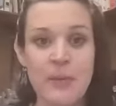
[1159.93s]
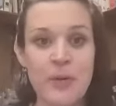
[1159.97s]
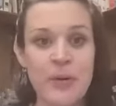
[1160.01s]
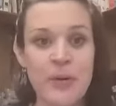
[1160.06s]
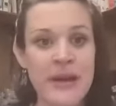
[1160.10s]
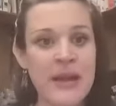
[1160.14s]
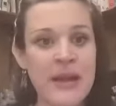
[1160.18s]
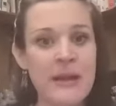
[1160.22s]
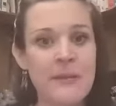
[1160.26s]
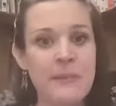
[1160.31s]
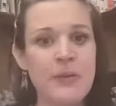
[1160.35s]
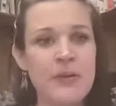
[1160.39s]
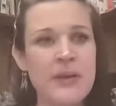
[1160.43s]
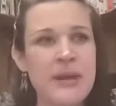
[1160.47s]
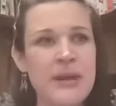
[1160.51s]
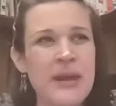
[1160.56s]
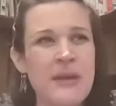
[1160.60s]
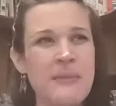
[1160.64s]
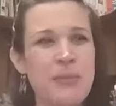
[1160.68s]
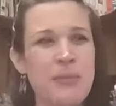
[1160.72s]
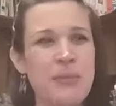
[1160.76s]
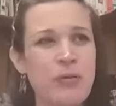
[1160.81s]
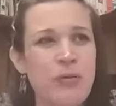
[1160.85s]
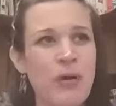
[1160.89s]
Putting
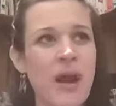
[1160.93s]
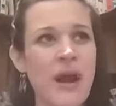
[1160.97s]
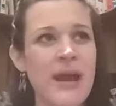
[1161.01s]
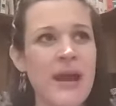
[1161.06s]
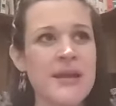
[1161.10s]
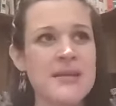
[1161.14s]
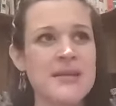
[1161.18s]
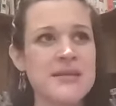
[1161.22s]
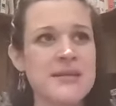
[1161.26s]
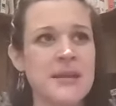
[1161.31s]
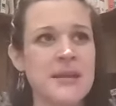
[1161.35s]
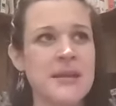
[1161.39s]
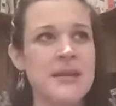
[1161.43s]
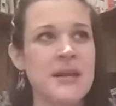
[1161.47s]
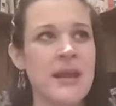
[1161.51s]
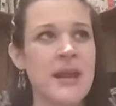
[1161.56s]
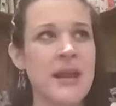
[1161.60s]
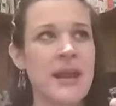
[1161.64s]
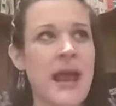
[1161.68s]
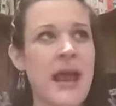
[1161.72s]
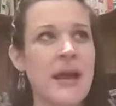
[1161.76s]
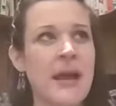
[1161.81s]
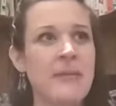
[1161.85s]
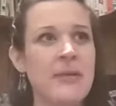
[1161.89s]
a price
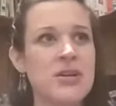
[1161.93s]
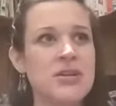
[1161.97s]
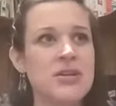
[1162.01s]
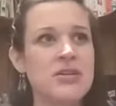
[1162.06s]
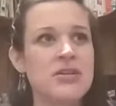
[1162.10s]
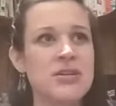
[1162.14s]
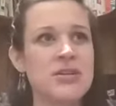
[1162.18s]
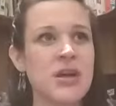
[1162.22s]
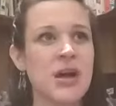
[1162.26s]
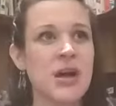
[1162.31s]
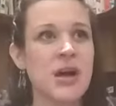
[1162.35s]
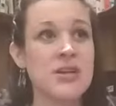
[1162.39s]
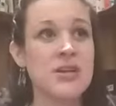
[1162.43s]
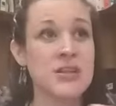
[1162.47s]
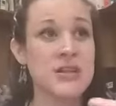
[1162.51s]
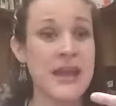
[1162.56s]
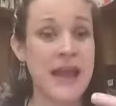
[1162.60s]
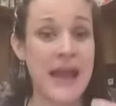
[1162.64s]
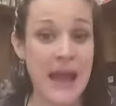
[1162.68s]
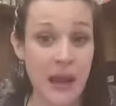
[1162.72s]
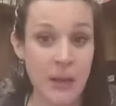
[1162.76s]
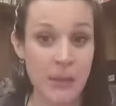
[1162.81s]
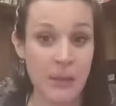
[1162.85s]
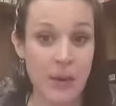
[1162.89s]
and how much you charge an
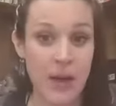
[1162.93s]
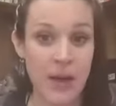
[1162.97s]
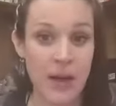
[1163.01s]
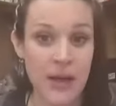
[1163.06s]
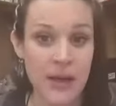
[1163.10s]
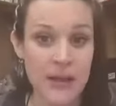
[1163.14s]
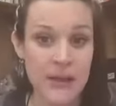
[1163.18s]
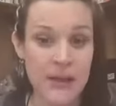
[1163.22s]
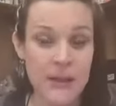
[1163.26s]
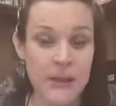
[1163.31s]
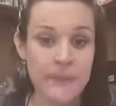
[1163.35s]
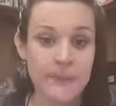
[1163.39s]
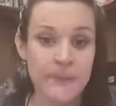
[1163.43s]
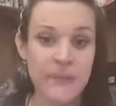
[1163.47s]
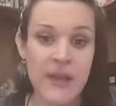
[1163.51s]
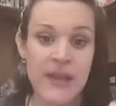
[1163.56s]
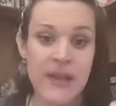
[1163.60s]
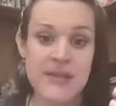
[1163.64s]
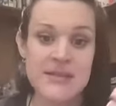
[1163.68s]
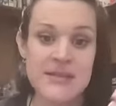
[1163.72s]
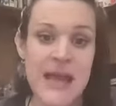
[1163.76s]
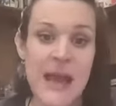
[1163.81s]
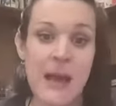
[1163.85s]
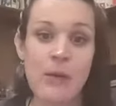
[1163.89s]
hour
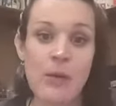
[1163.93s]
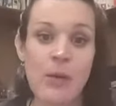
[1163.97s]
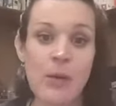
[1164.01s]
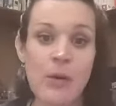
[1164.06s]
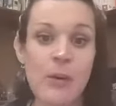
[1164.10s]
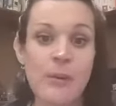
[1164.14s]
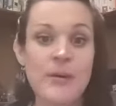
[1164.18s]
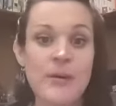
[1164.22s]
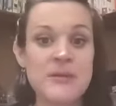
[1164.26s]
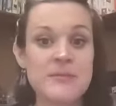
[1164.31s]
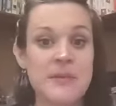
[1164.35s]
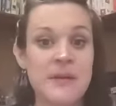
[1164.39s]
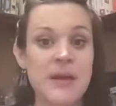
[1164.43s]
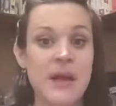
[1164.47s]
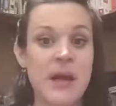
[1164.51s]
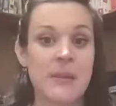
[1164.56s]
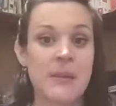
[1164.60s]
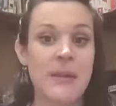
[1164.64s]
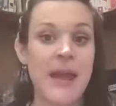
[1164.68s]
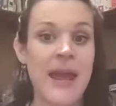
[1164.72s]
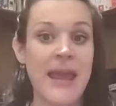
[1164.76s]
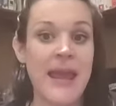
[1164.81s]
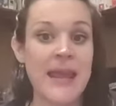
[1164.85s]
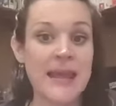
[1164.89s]
has now almost
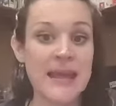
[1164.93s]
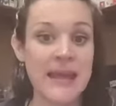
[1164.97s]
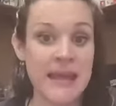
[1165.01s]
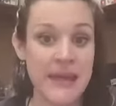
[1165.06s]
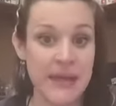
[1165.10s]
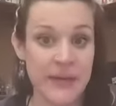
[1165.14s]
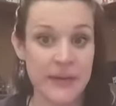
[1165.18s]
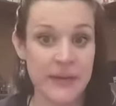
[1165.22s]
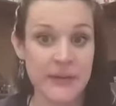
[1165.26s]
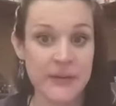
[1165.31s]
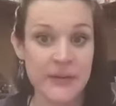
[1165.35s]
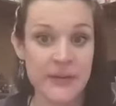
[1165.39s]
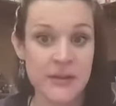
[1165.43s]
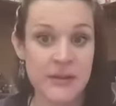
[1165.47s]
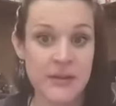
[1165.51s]
become alien.